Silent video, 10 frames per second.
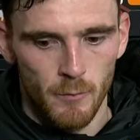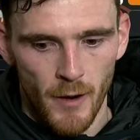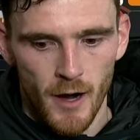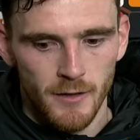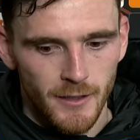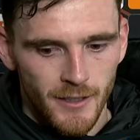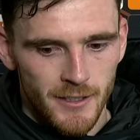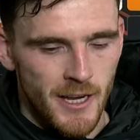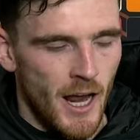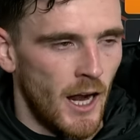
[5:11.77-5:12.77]
But
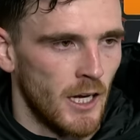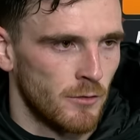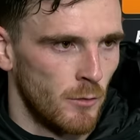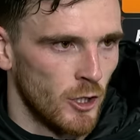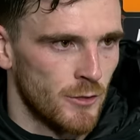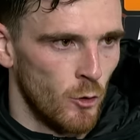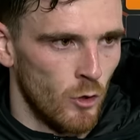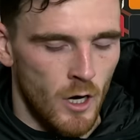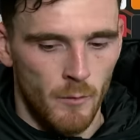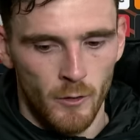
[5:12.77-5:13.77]
you can't ask for much
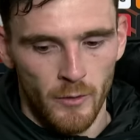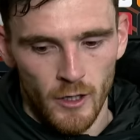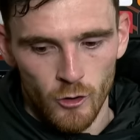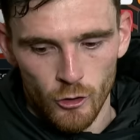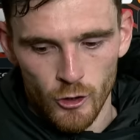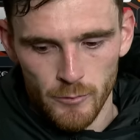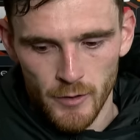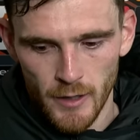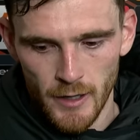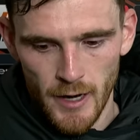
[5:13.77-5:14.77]
more coming away in Europe
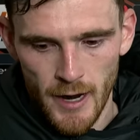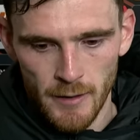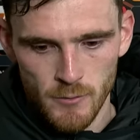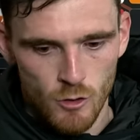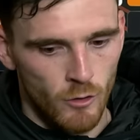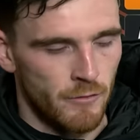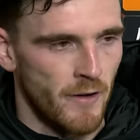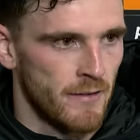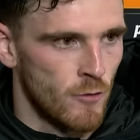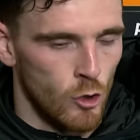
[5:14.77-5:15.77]
and uh, scoring
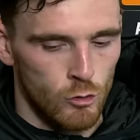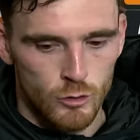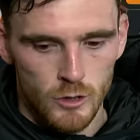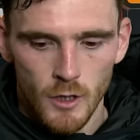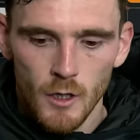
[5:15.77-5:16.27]
five goals.